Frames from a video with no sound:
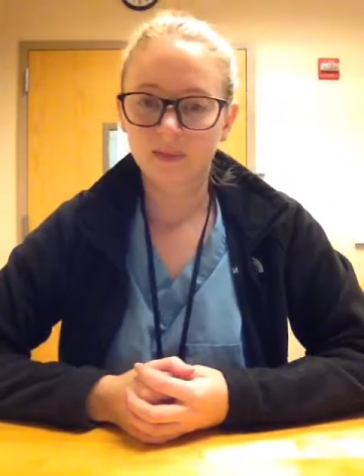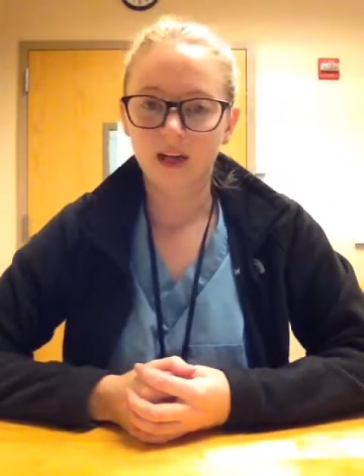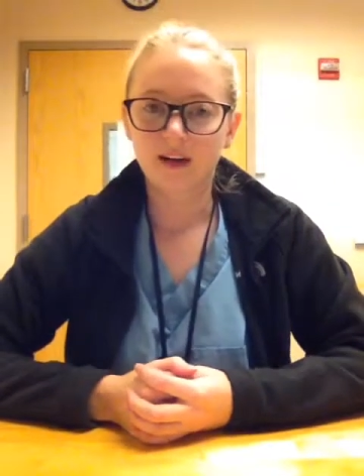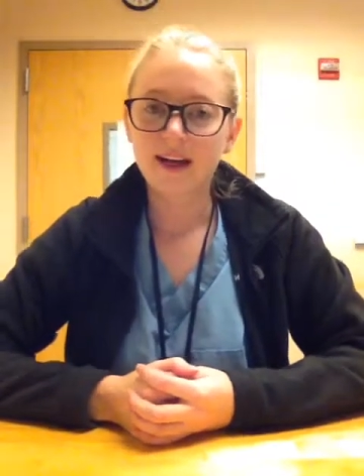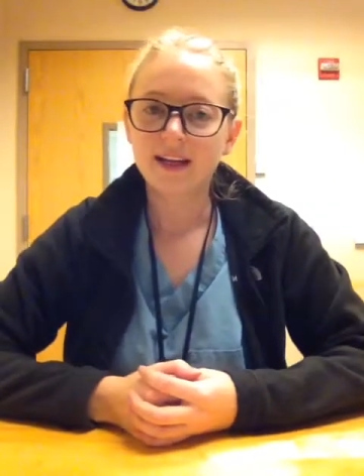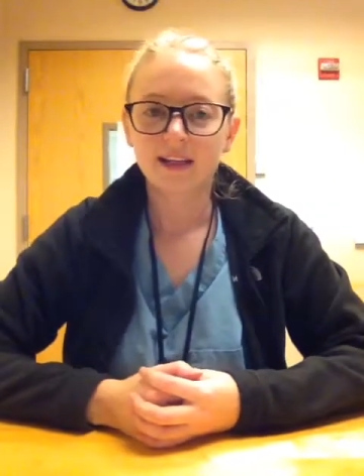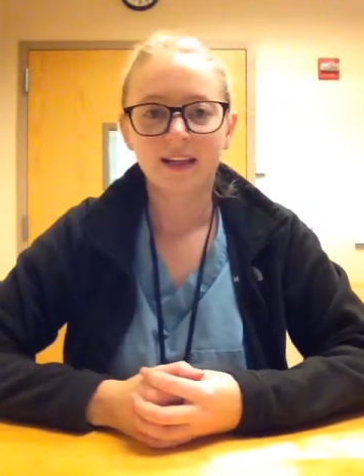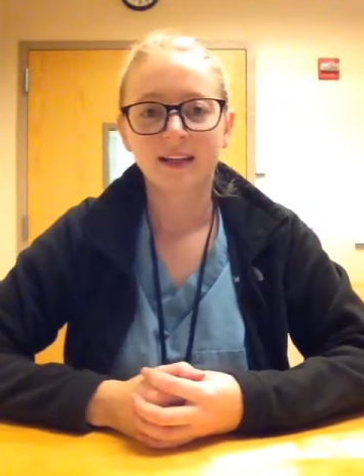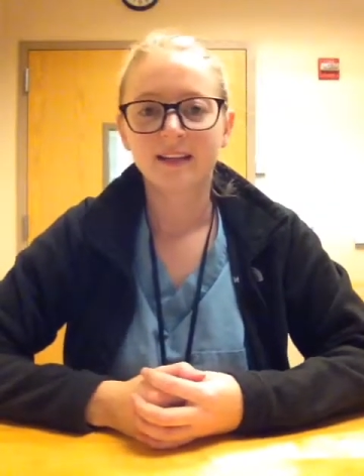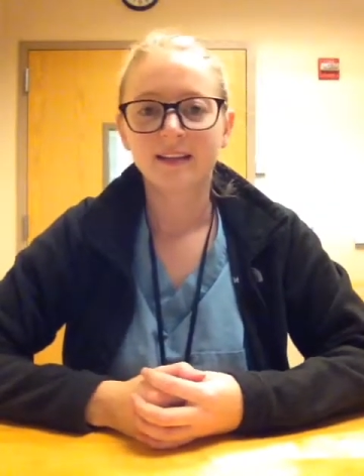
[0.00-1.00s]
Alright,
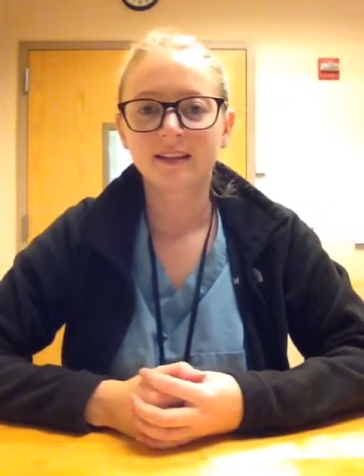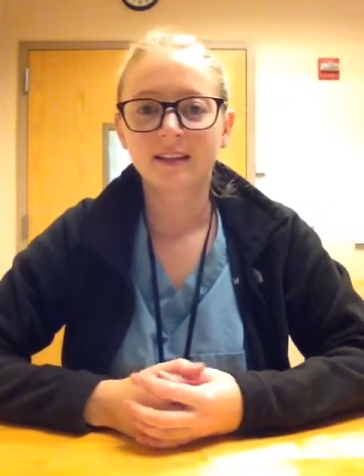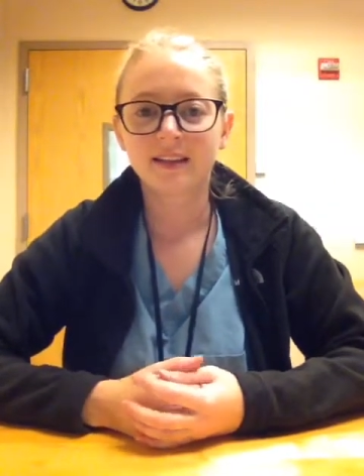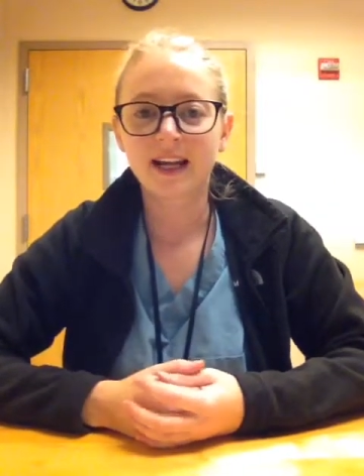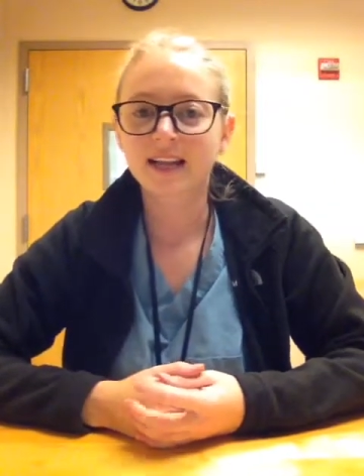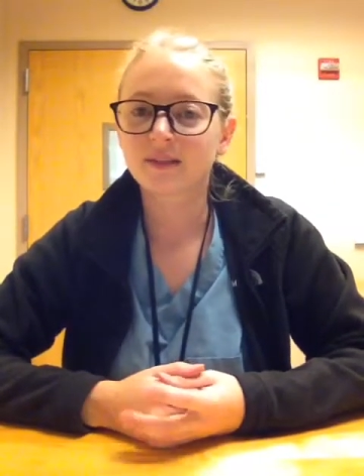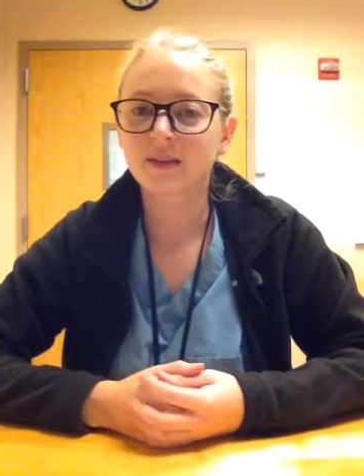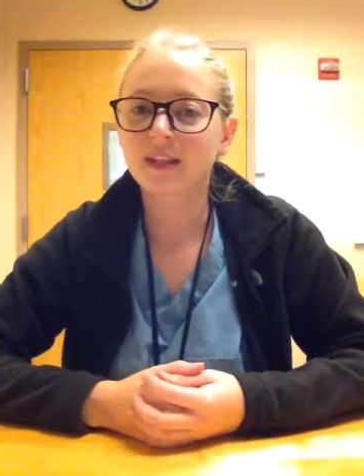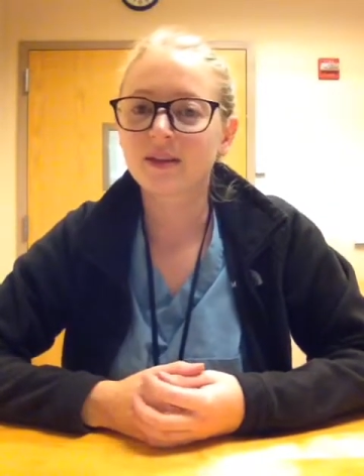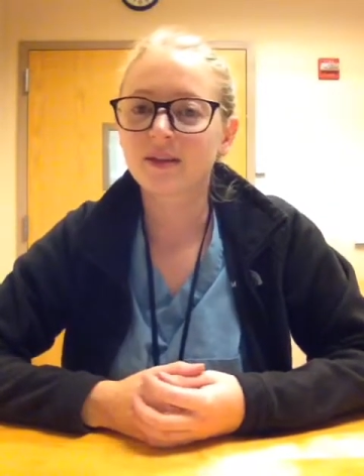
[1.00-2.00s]
in the next
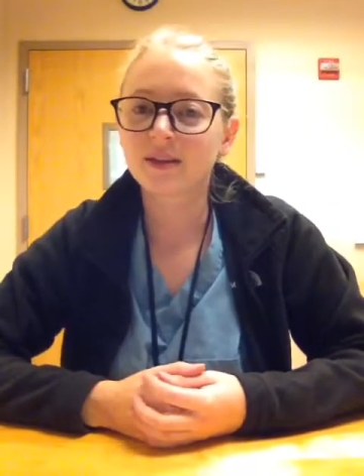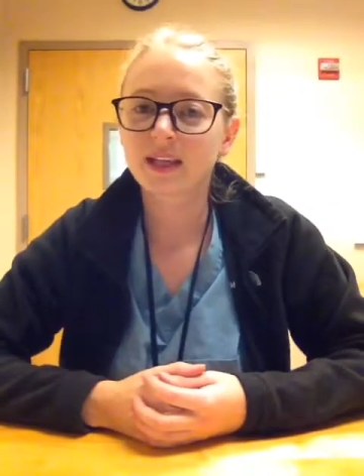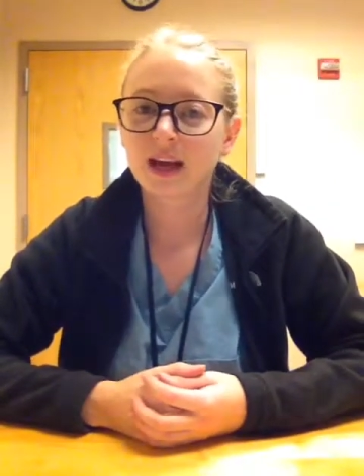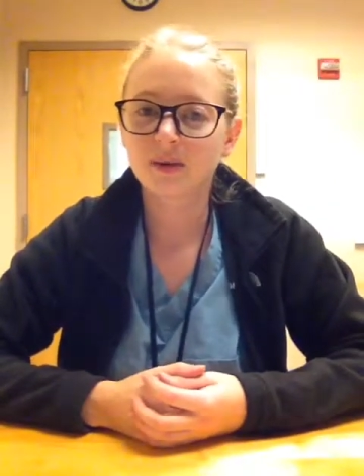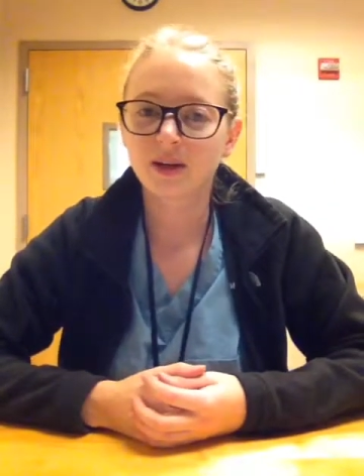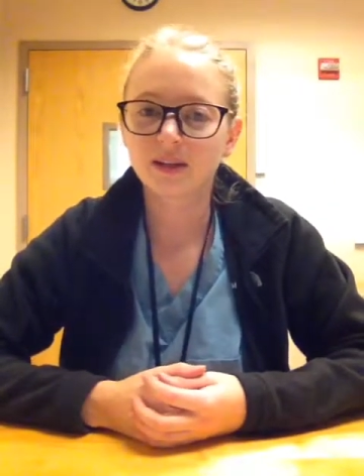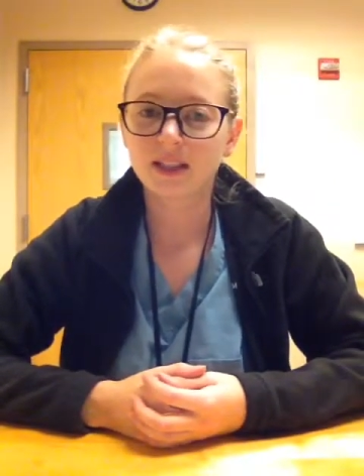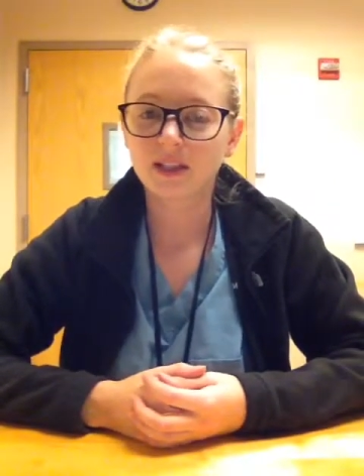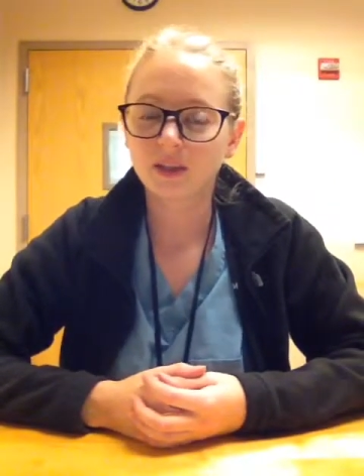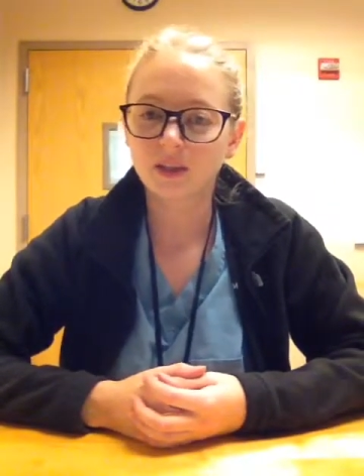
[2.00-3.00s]
videos I will
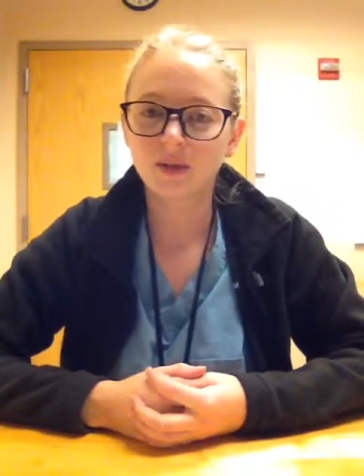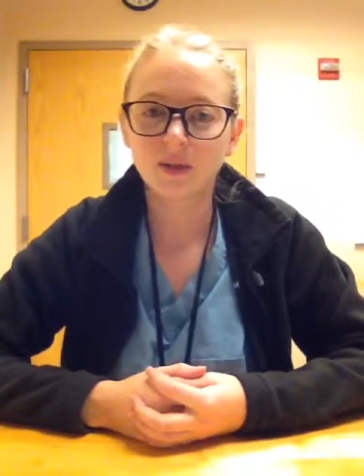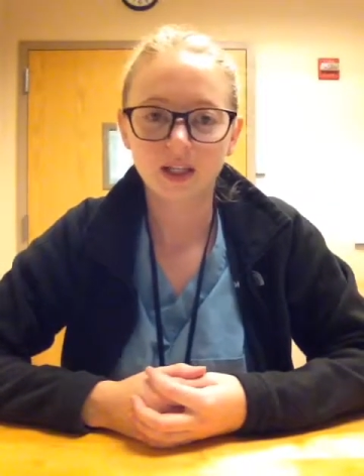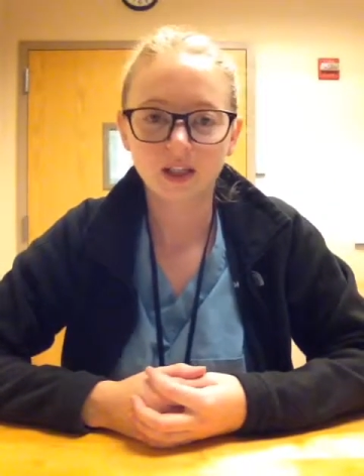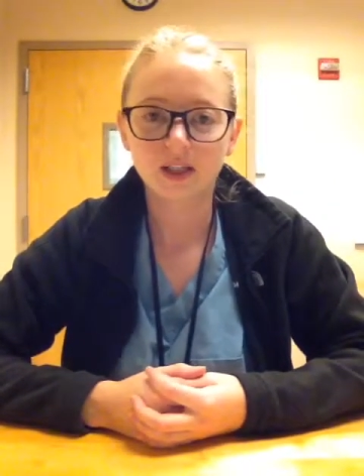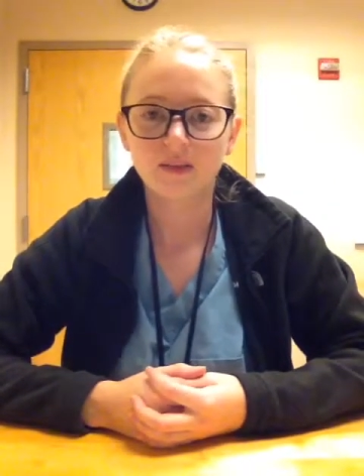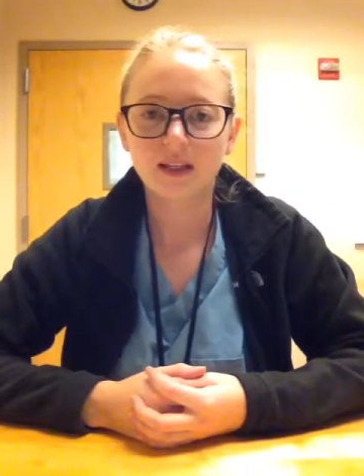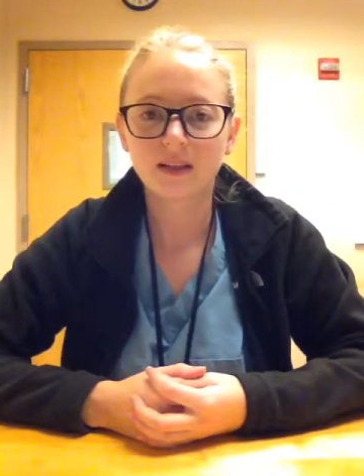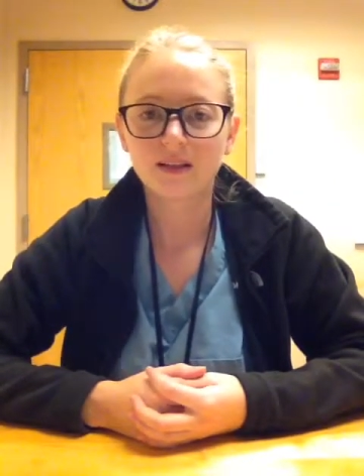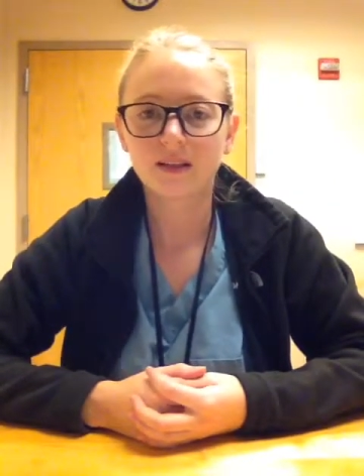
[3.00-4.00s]
teach you each of
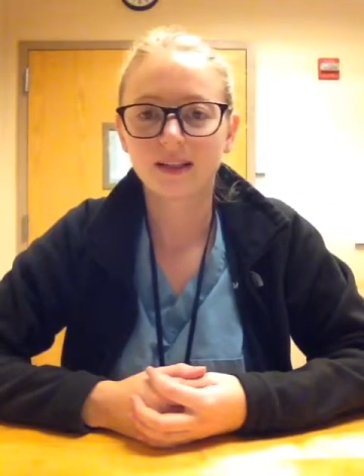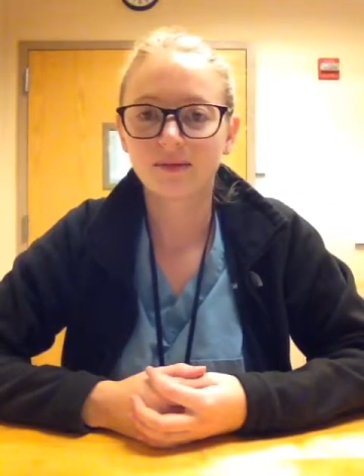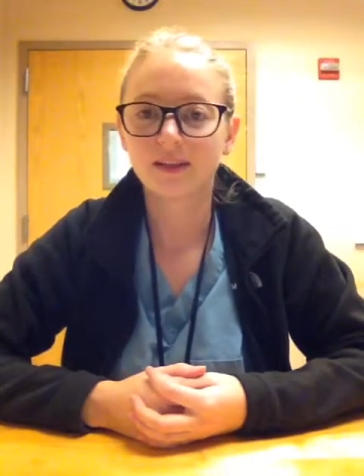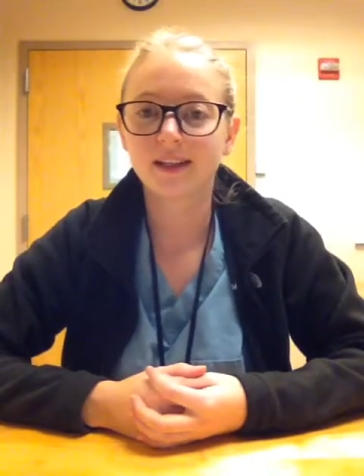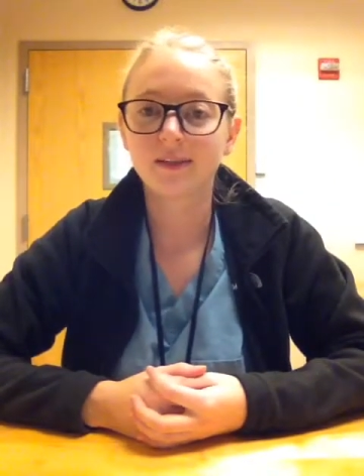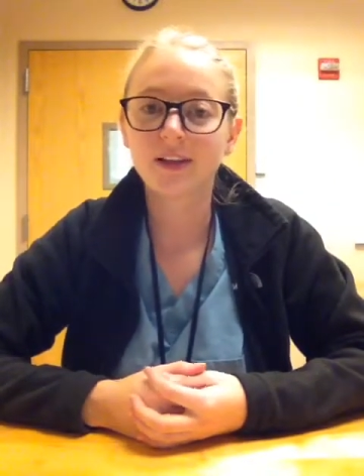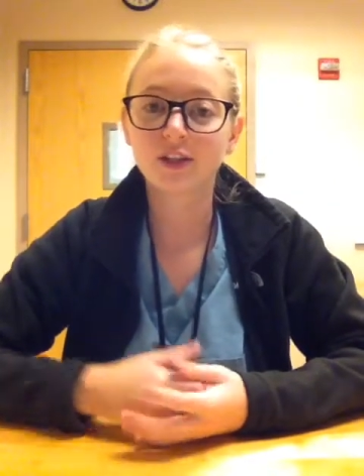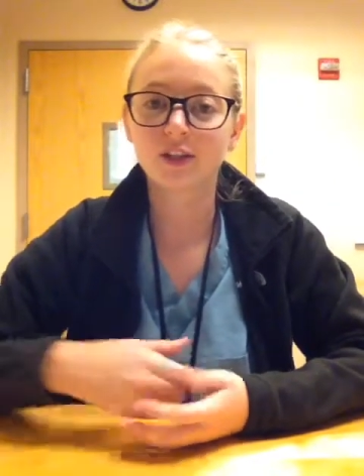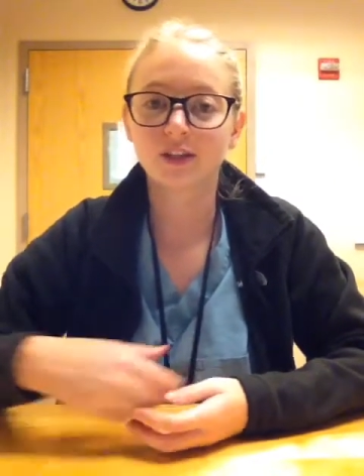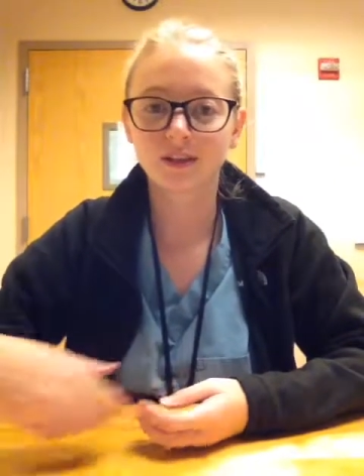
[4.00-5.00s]
these different
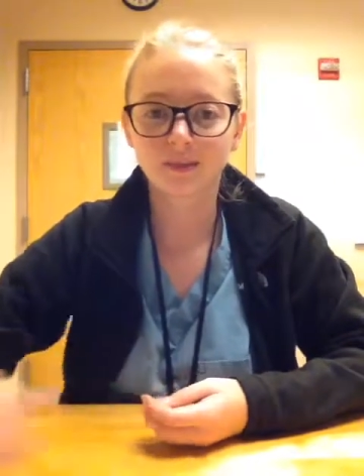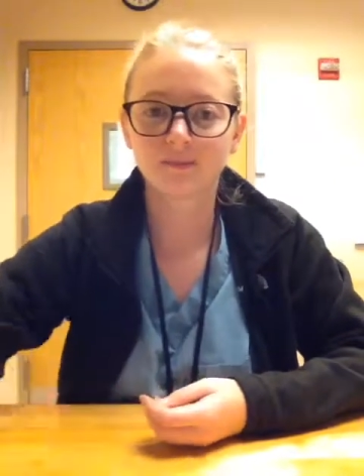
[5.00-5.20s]
interventions.